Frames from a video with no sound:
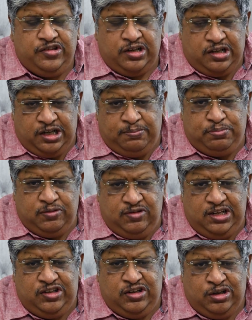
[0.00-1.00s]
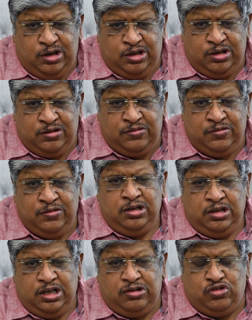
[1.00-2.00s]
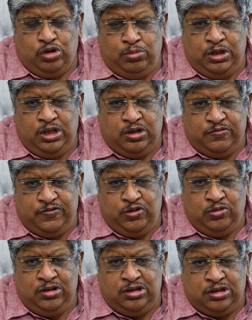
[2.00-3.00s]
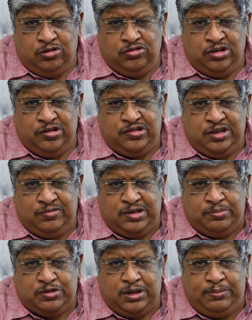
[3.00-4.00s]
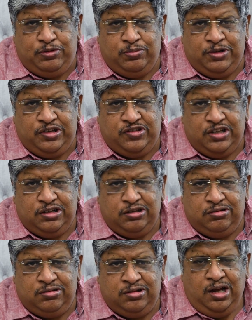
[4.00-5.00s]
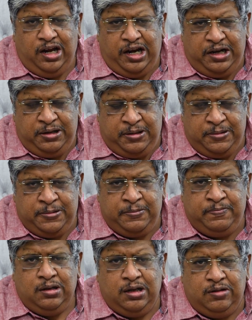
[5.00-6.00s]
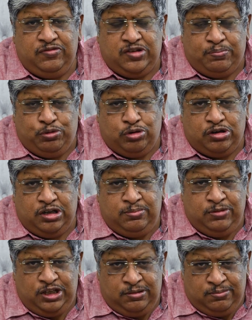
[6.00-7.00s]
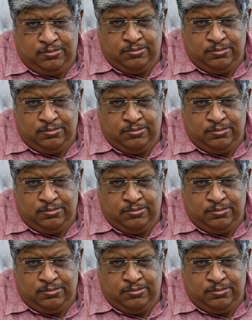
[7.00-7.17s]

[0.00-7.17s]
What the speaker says: It's a great privilege and honor that so many of you in thousands have subscribed to my channel and have supported me.